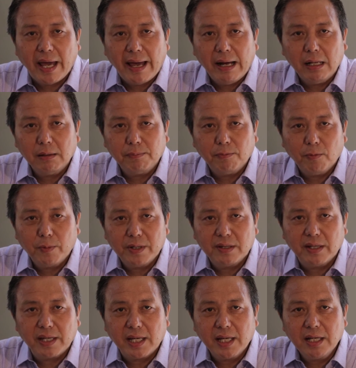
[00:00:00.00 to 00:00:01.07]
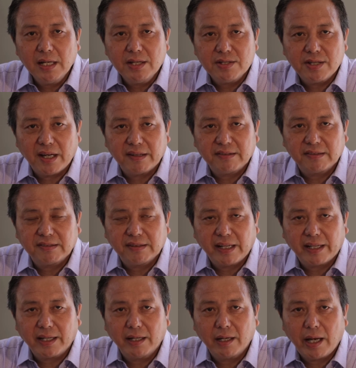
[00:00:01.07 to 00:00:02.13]
help with the English as a
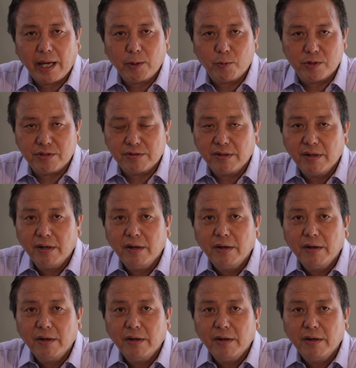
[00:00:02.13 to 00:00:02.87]
second language.